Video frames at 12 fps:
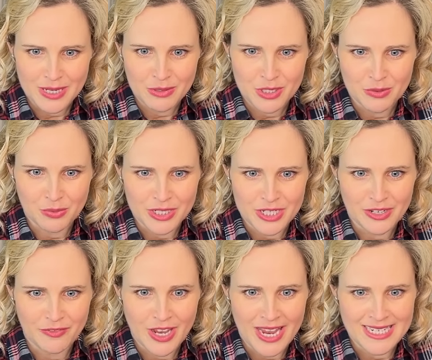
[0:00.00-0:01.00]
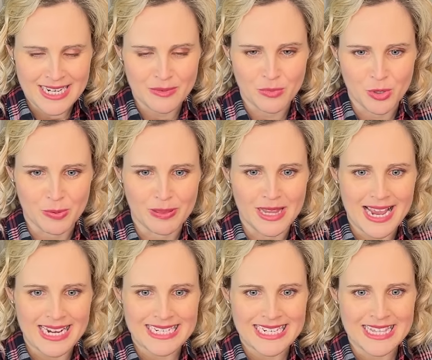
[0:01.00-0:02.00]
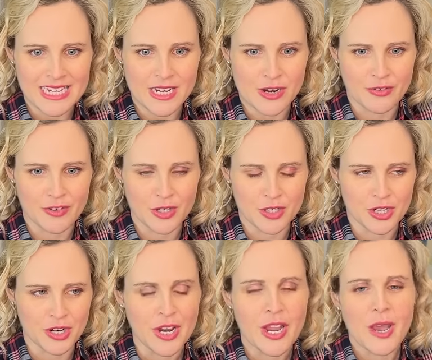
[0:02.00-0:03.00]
I was just wondering if you had any more planned in the near future.